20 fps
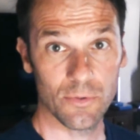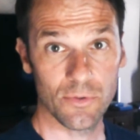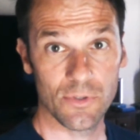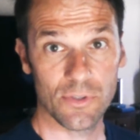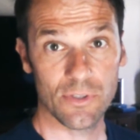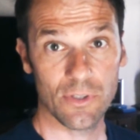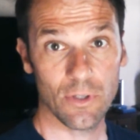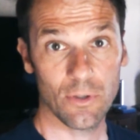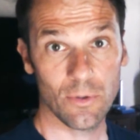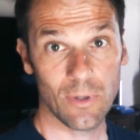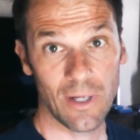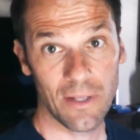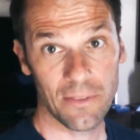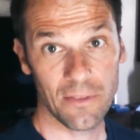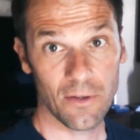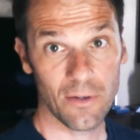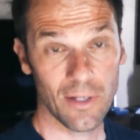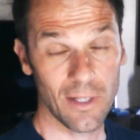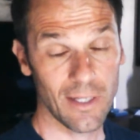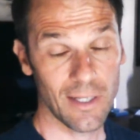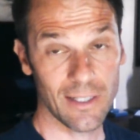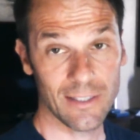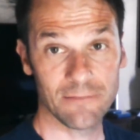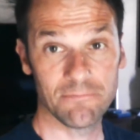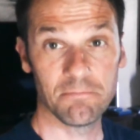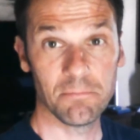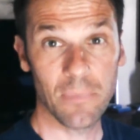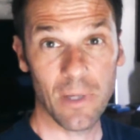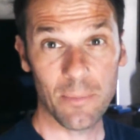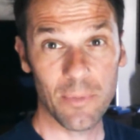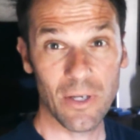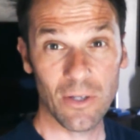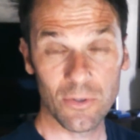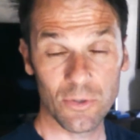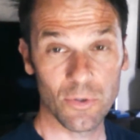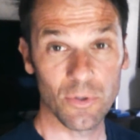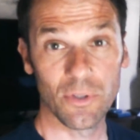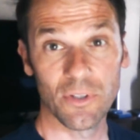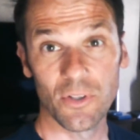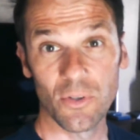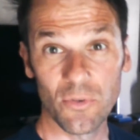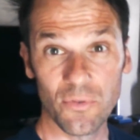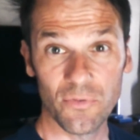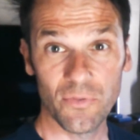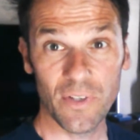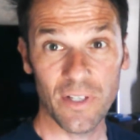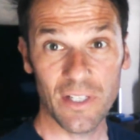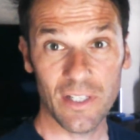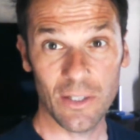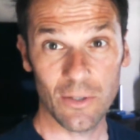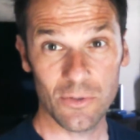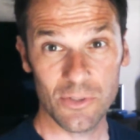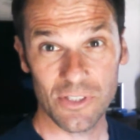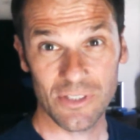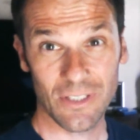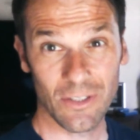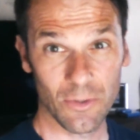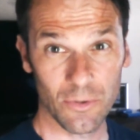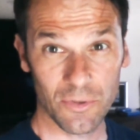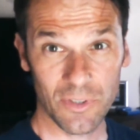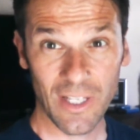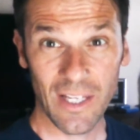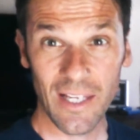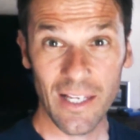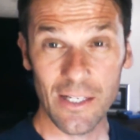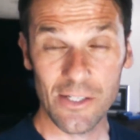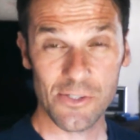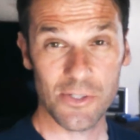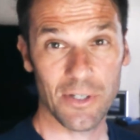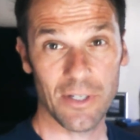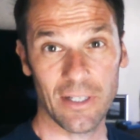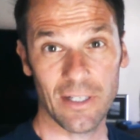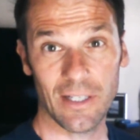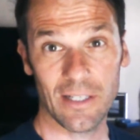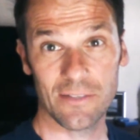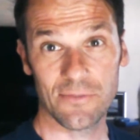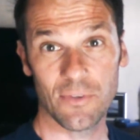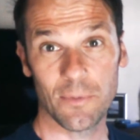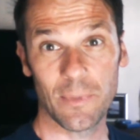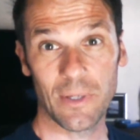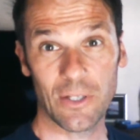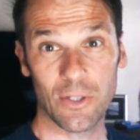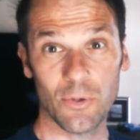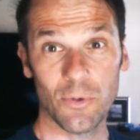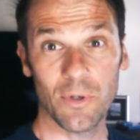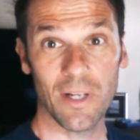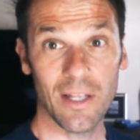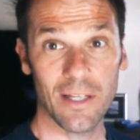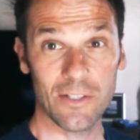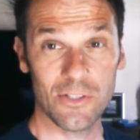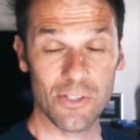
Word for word: So I thought, hey, I, maybe I'll do a little video, just a little teaser, I guess, for my Q&A,